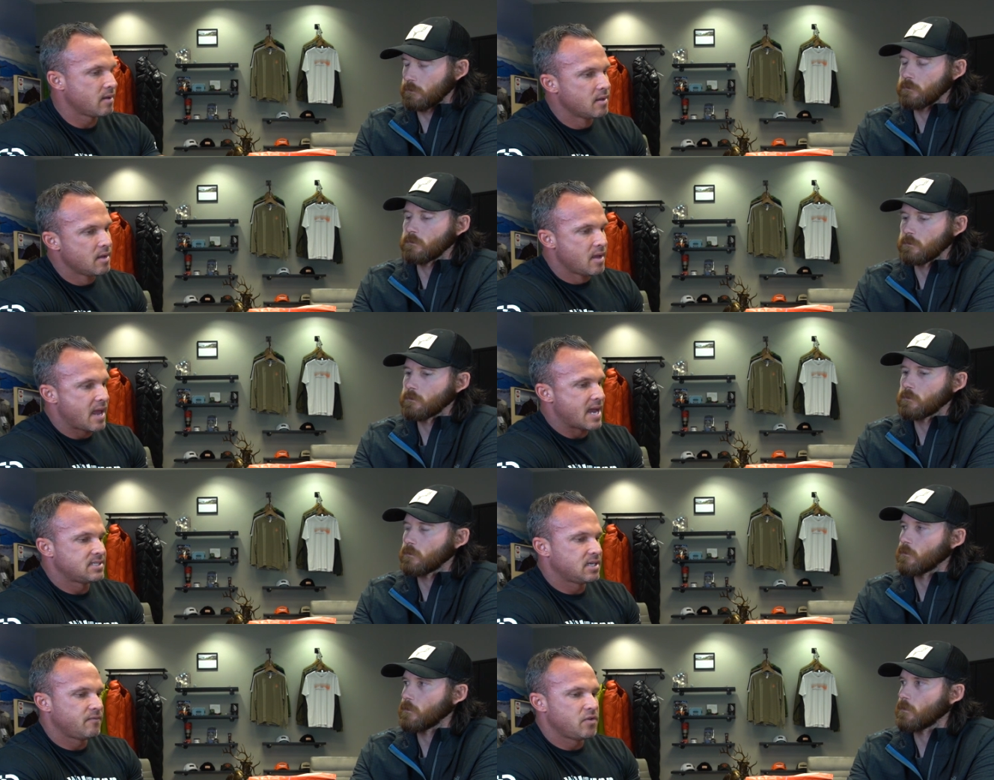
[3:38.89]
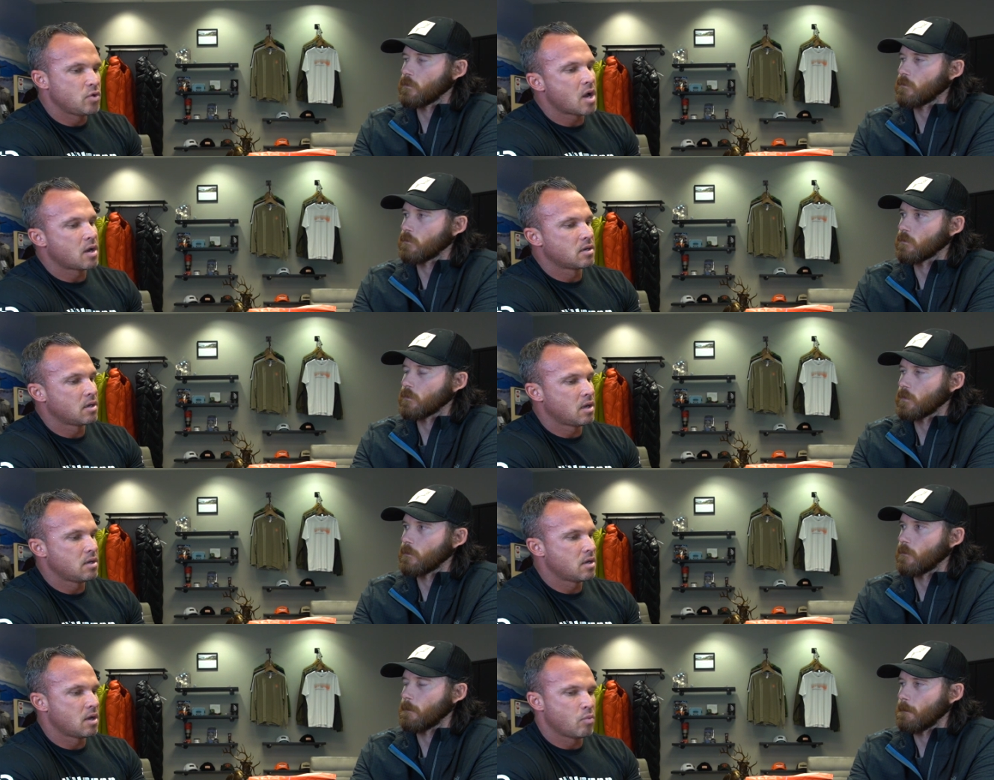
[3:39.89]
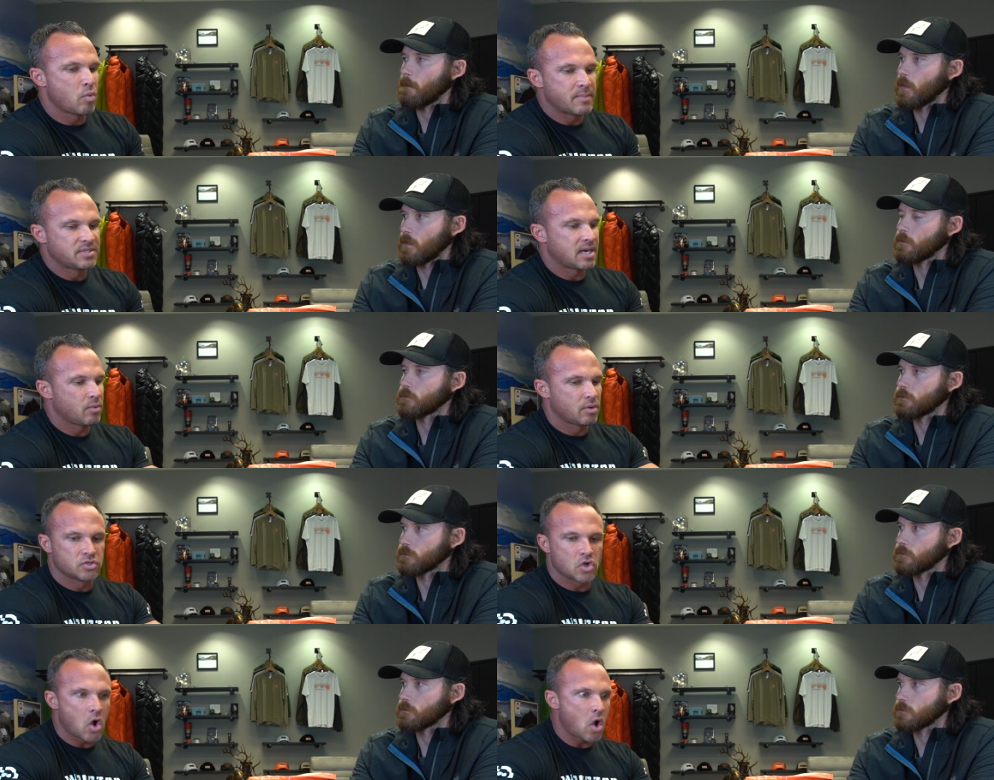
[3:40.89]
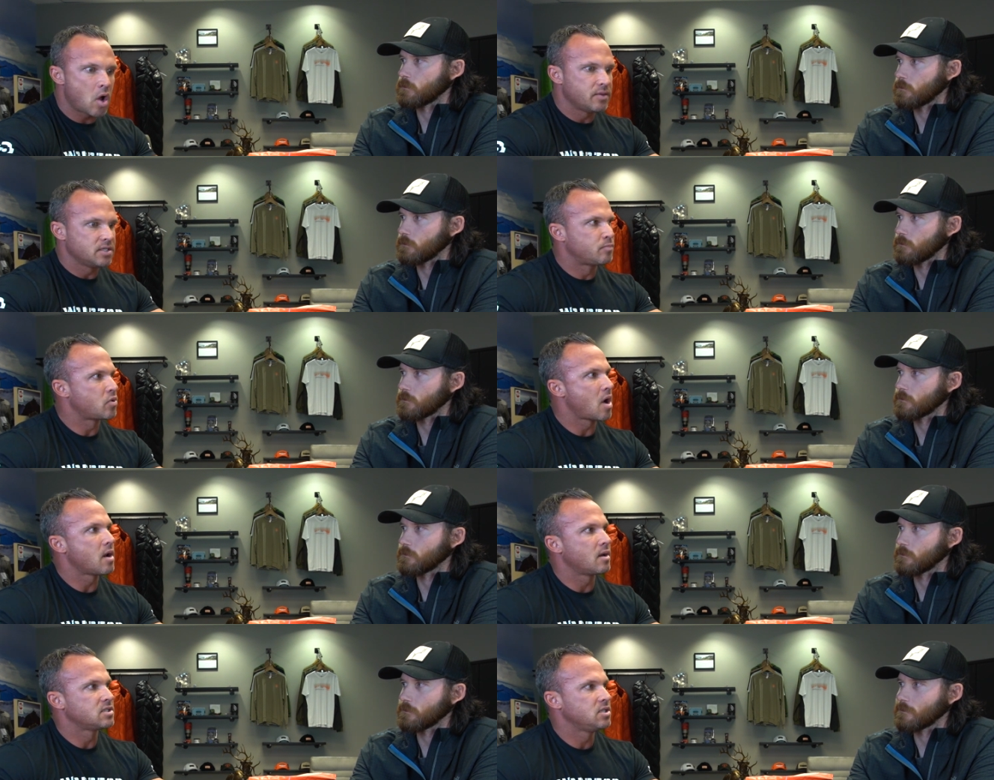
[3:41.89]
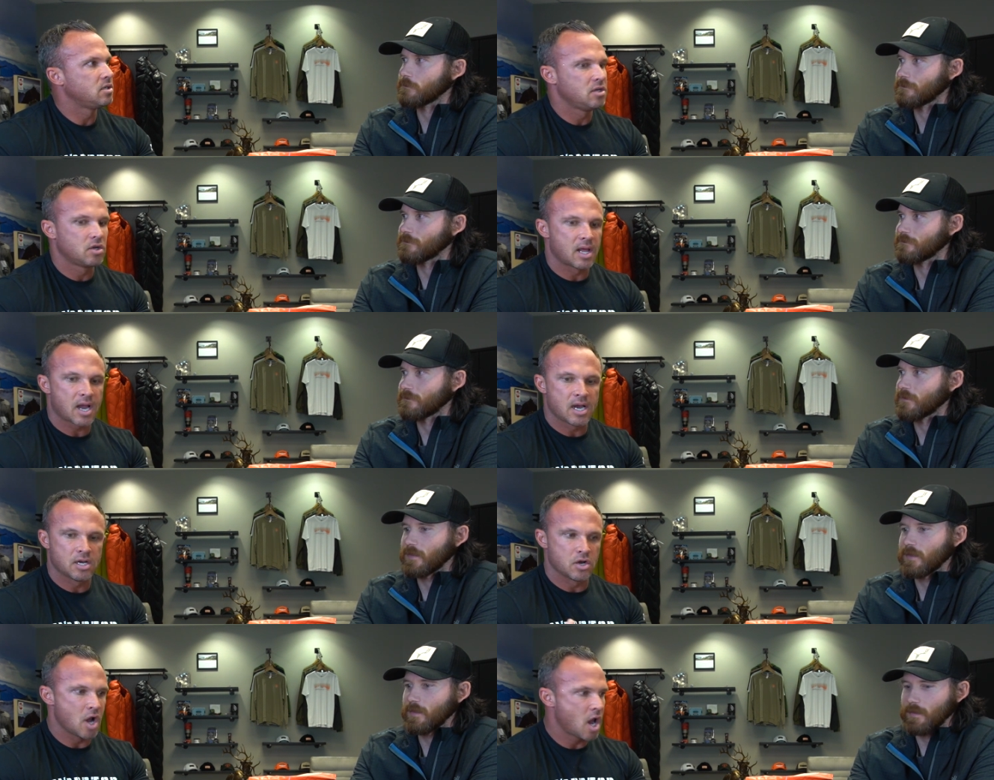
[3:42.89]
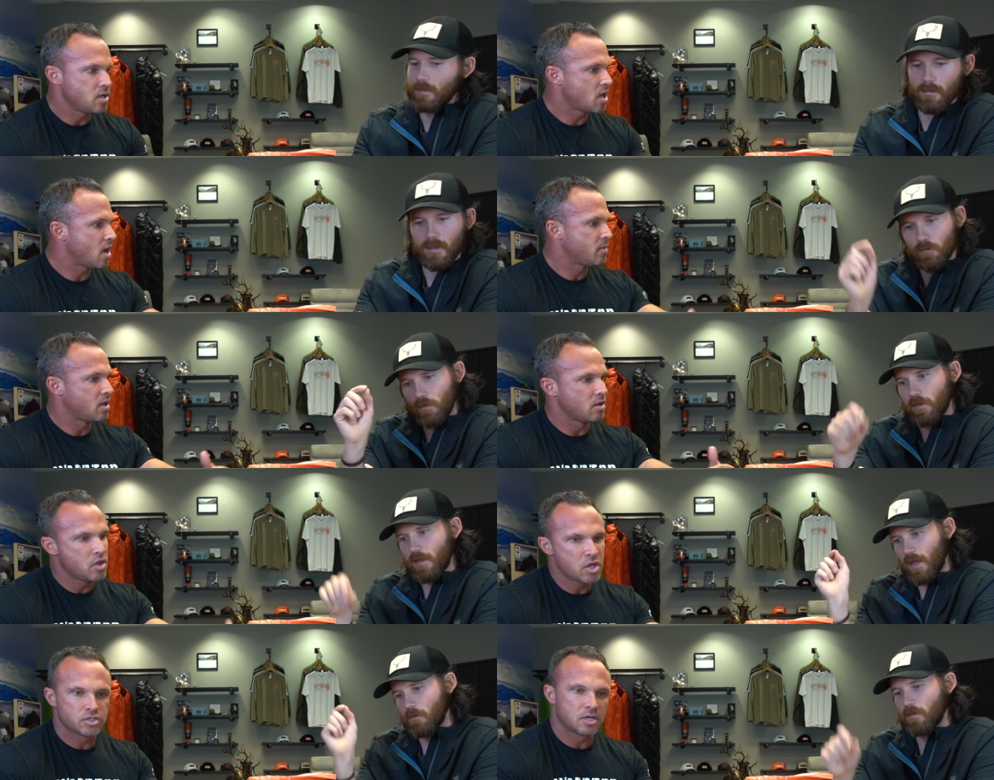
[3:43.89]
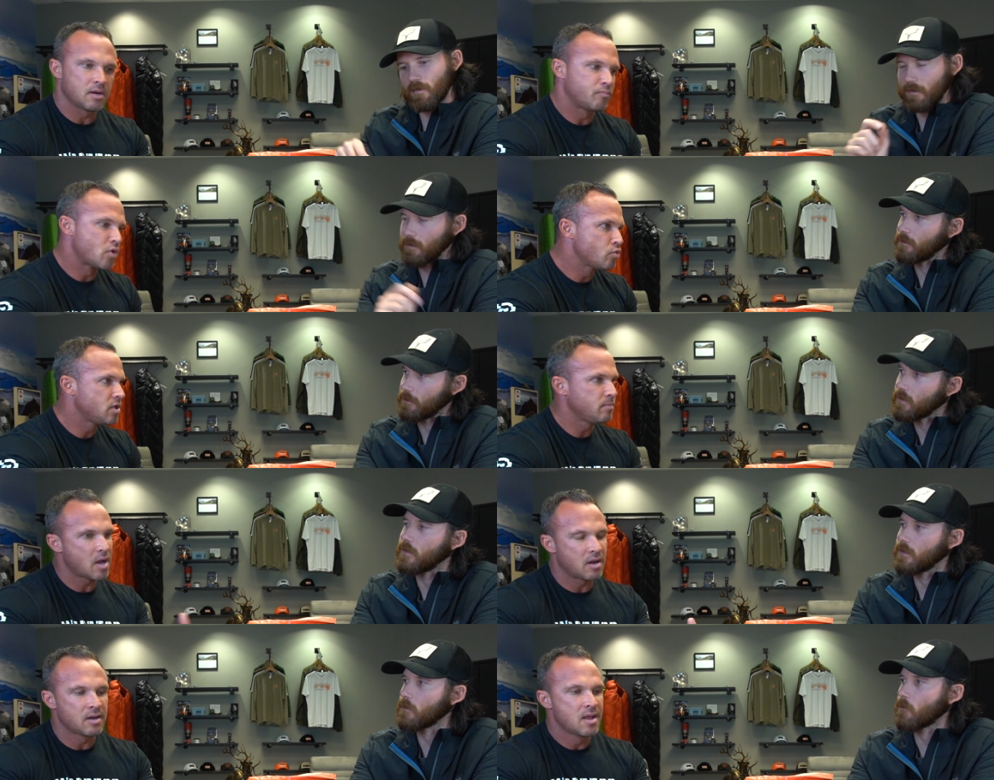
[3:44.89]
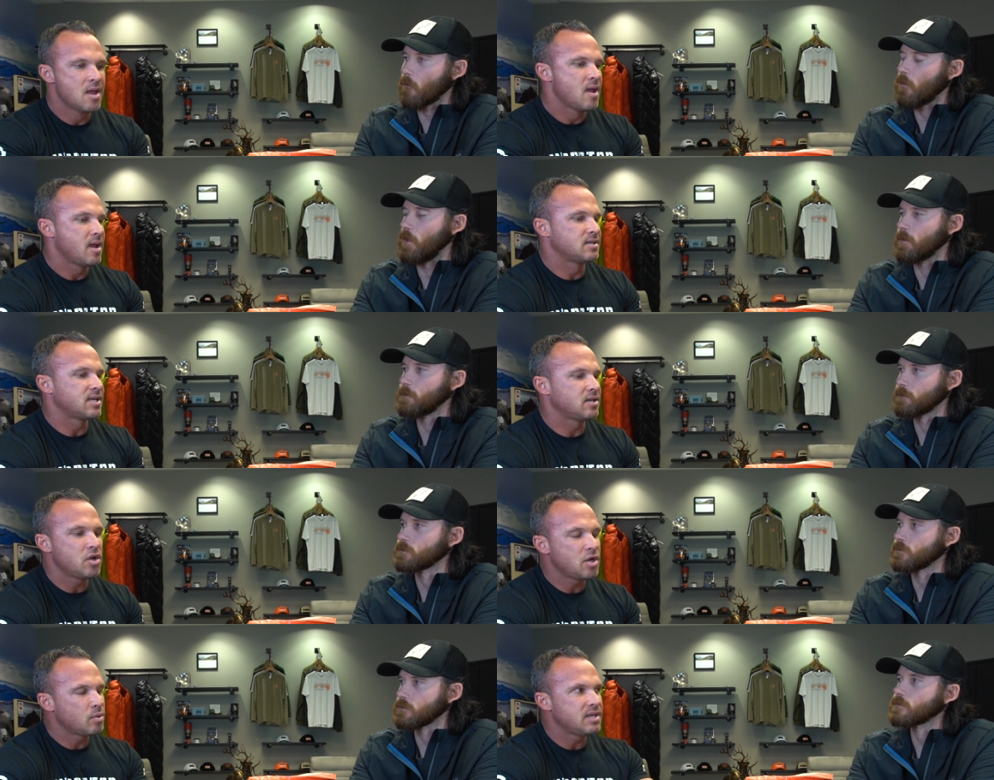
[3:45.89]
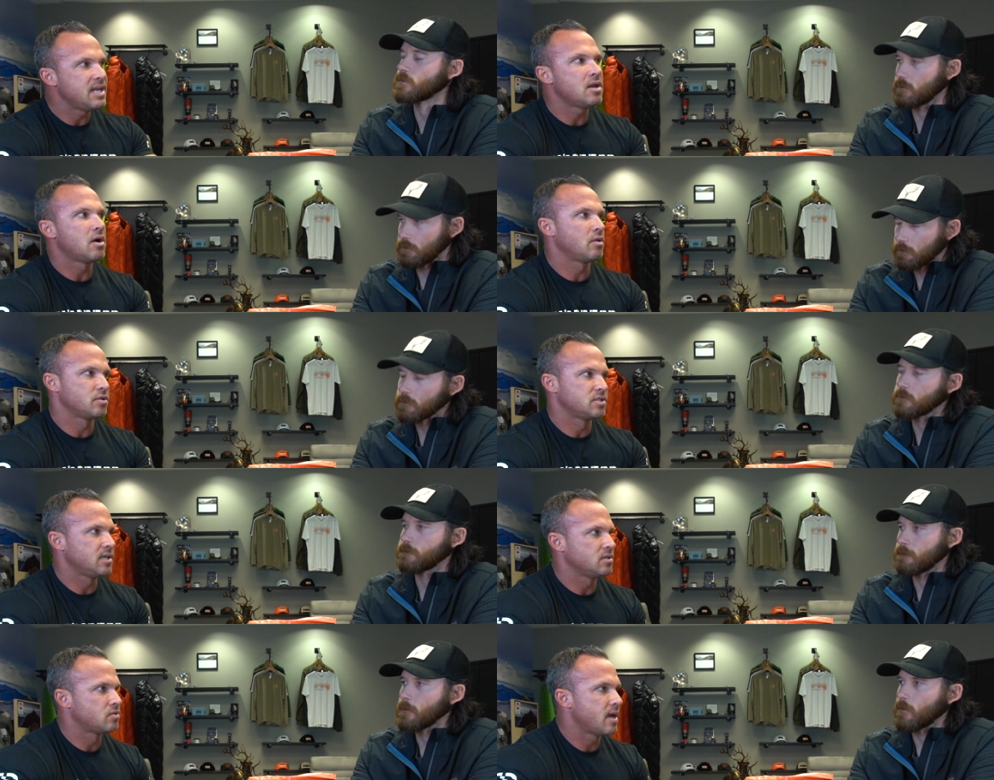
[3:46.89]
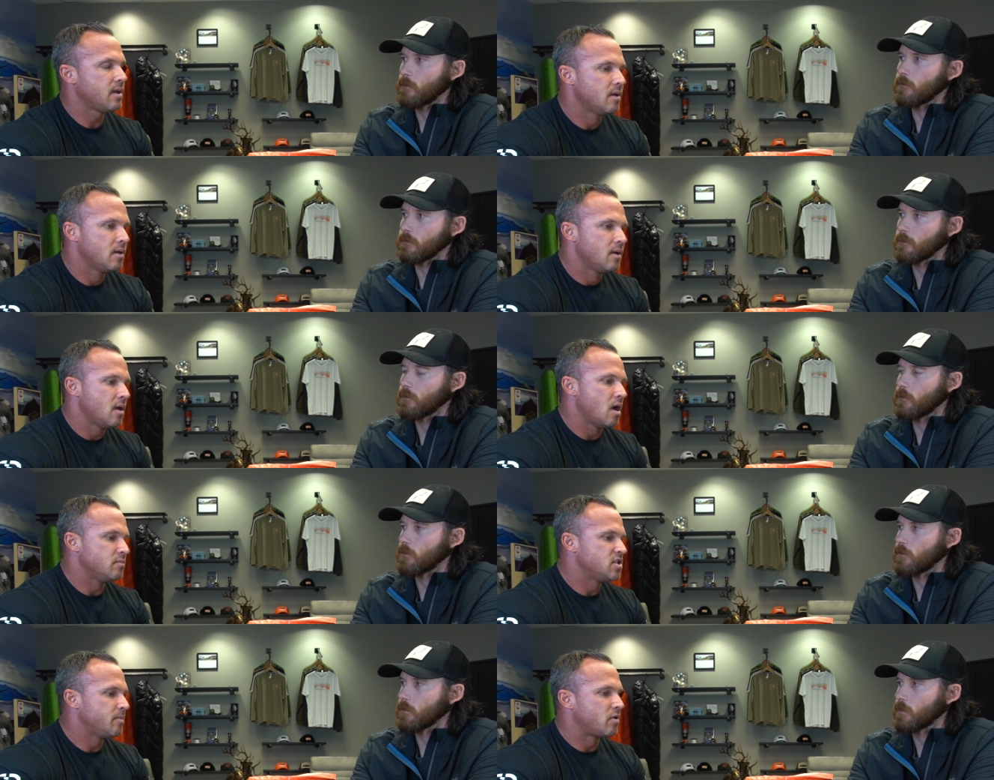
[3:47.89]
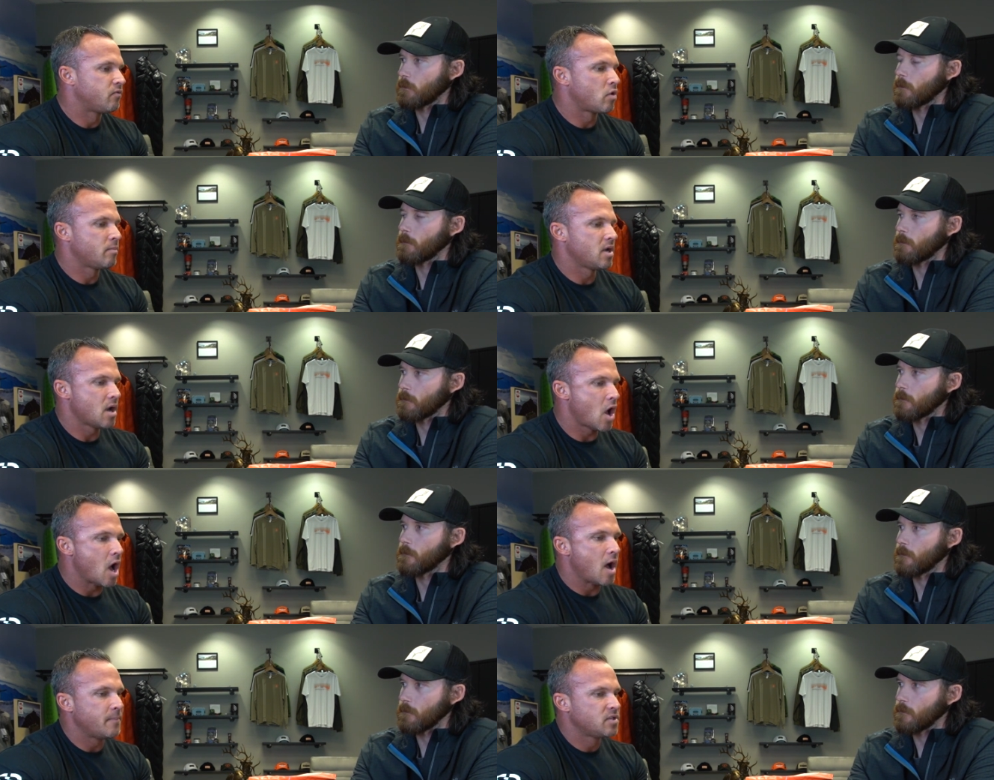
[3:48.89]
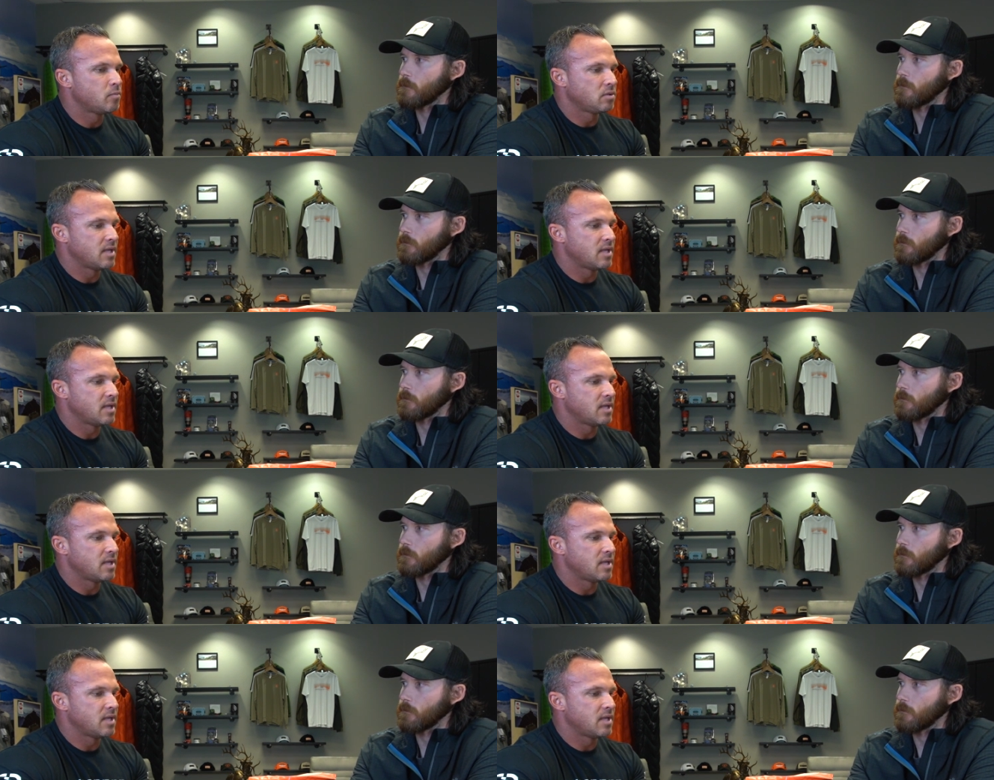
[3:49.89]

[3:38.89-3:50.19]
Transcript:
Speaker 1: Mm-hmm. As in if you got on a, a website where there's all these products and you, you're like, I need a nighttime this and one, this and one. a protein powder. Yeah. And it's like, no, you don't need all those things, right? Um, to perform at an optimal